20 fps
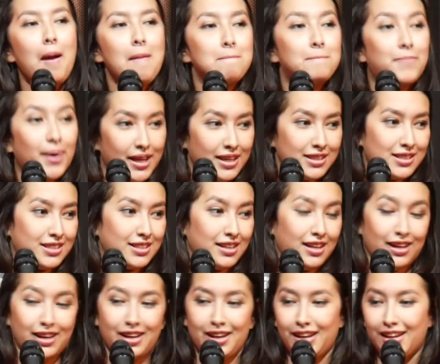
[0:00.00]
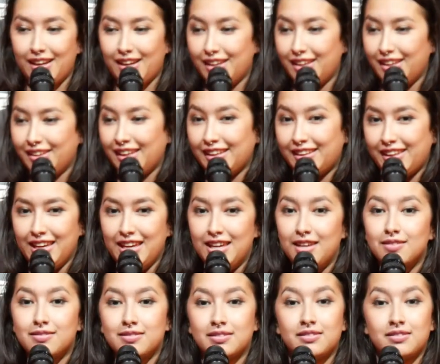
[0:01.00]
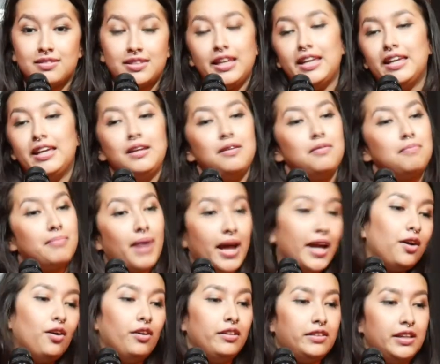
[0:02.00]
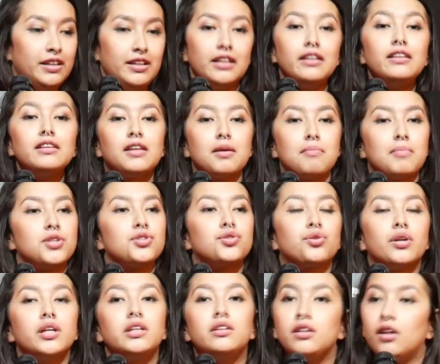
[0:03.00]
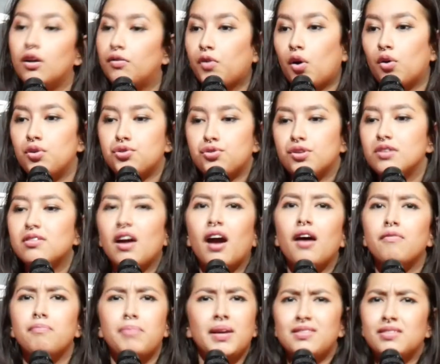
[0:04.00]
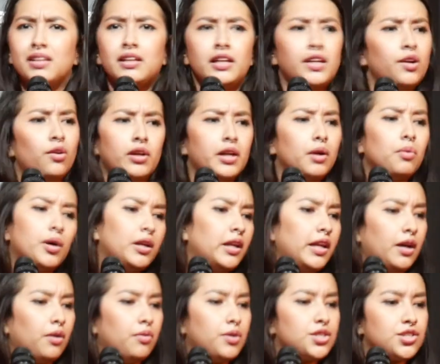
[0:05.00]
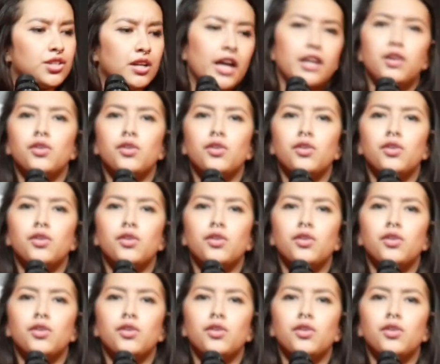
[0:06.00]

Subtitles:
But the thing is, see, in my continent, the majority of countries have basically only one language. Like